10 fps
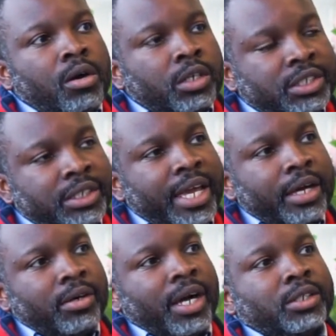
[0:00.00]

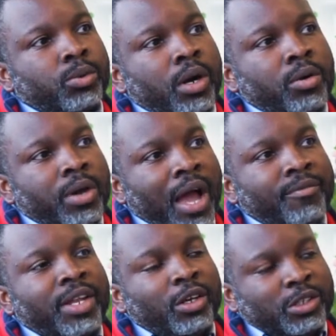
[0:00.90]
scale as well. We
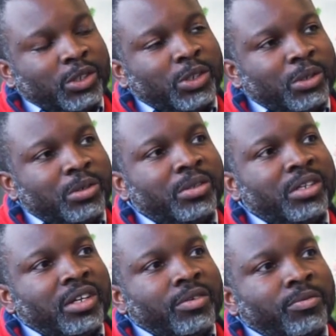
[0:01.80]
have a lot to do
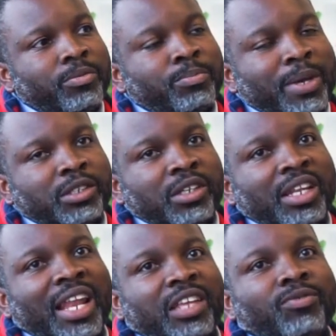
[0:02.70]
based on
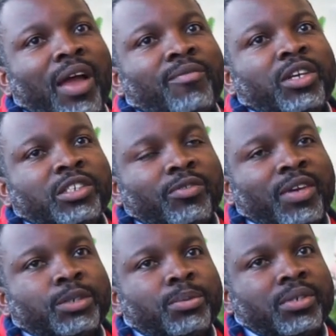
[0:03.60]
the last 5 years of
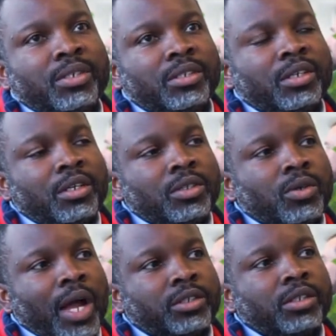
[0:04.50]
experience to
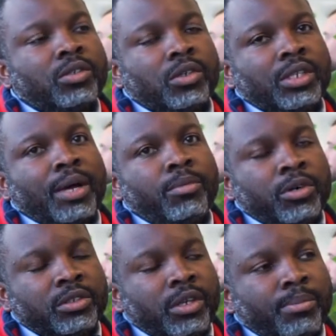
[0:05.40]
actually turn that
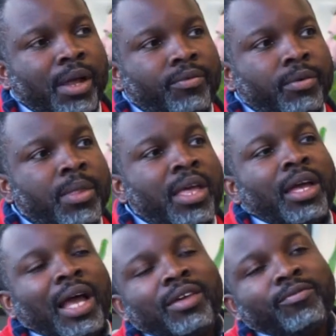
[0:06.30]
more into a platform.
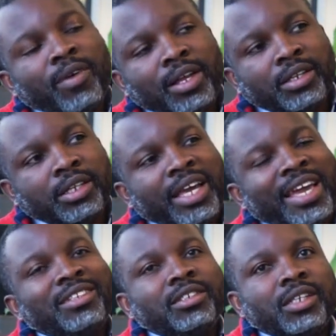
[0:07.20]
And then finally,
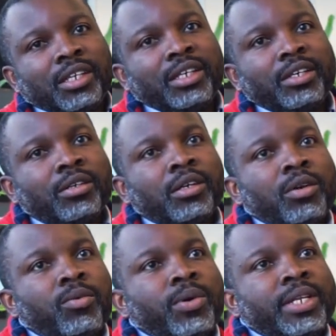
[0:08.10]
internally,
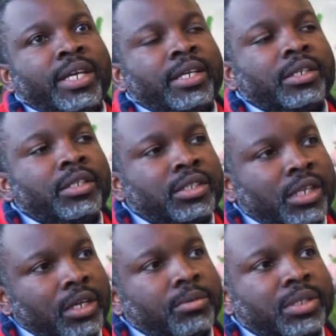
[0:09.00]
we need
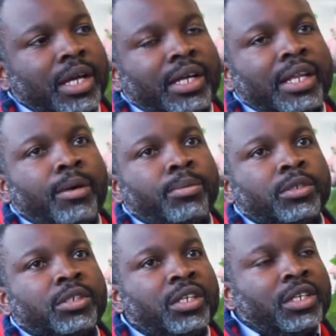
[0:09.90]
teams that can help
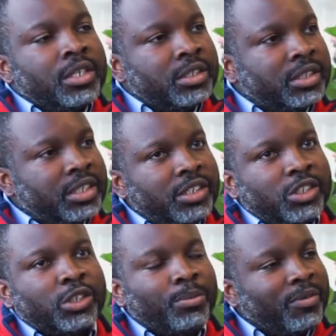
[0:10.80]
us stitch
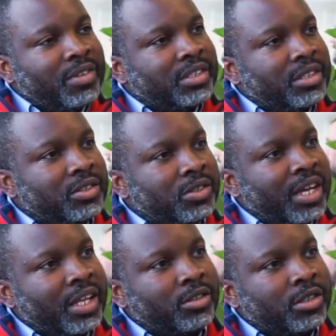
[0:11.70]
some of these things
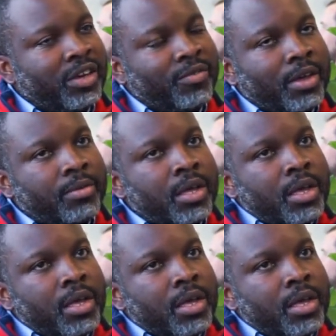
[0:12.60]
together to give a